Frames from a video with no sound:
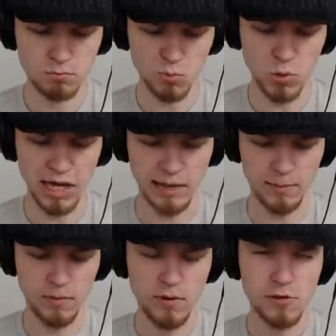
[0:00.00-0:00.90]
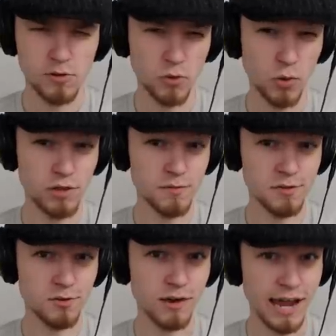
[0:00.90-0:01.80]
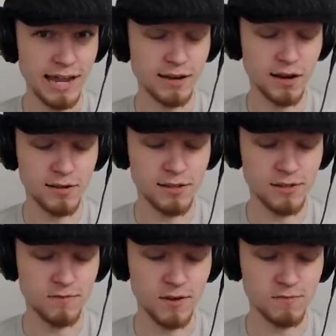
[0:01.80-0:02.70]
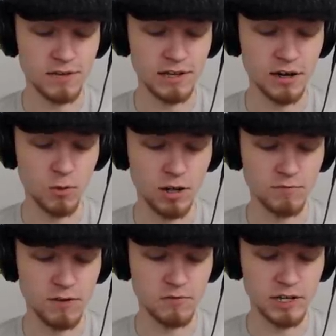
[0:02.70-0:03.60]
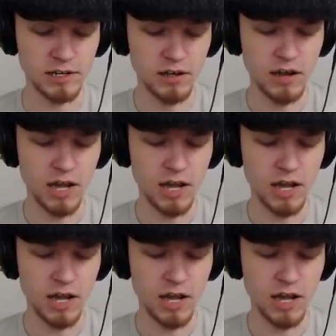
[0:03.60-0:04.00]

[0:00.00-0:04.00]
Wait, so the one to restore eight hearts is fifty, or one fifty,